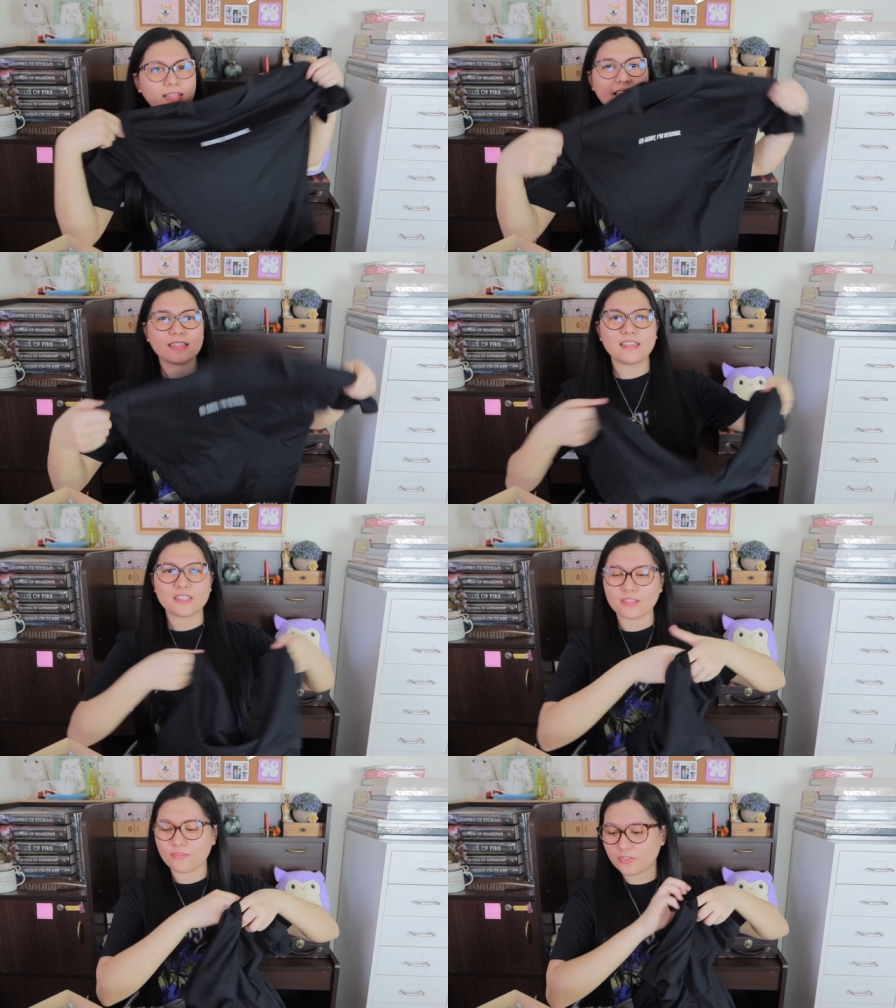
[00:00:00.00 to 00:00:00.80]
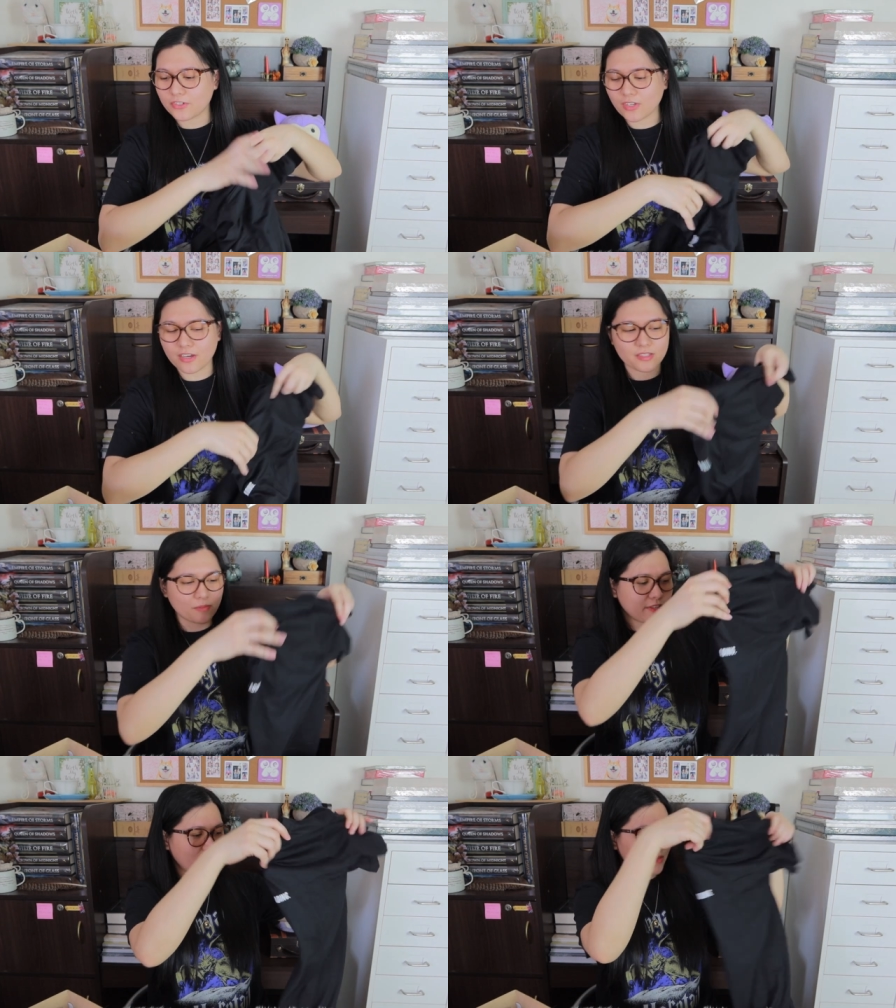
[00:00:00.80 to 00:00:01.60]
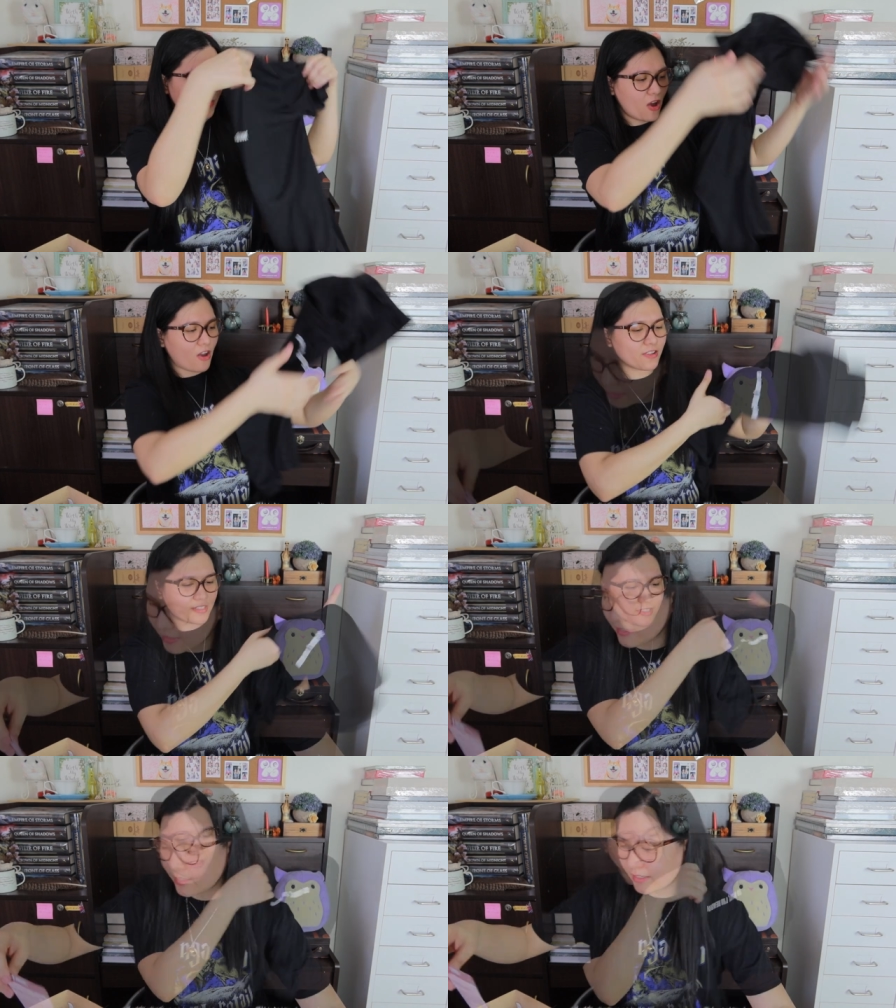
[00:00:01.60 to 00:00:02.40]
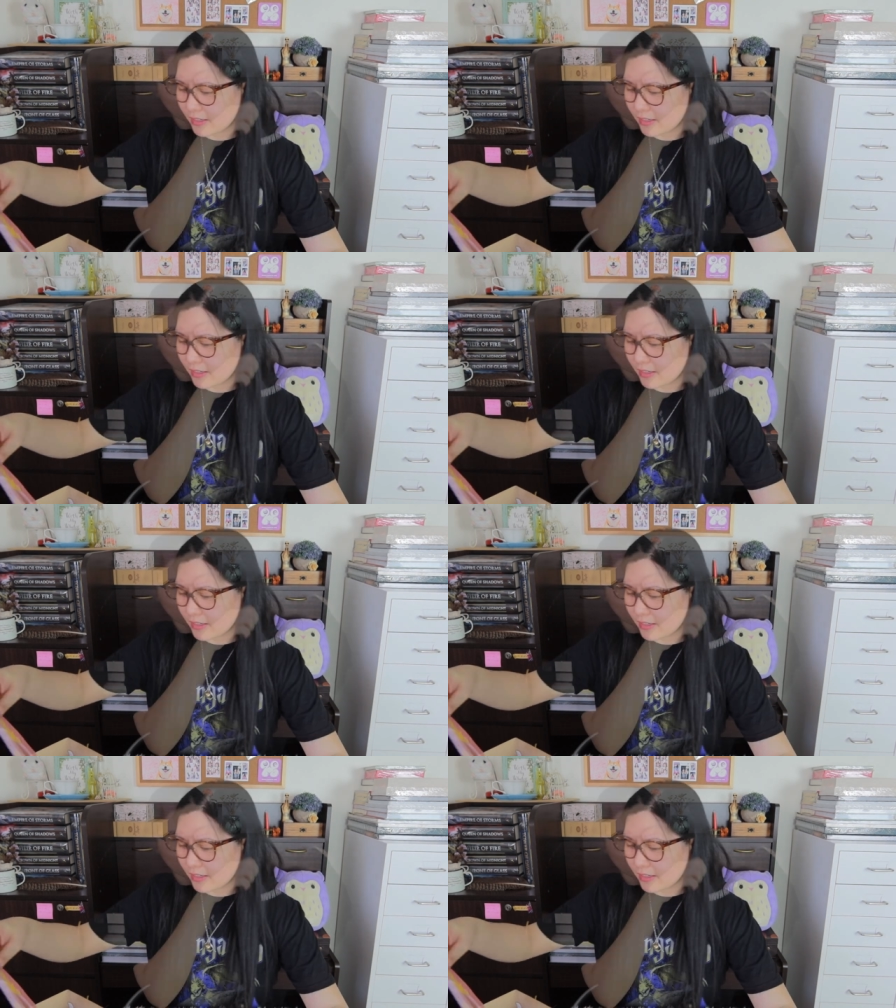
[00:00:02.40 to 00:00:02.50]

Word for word: So that is the first item in the box.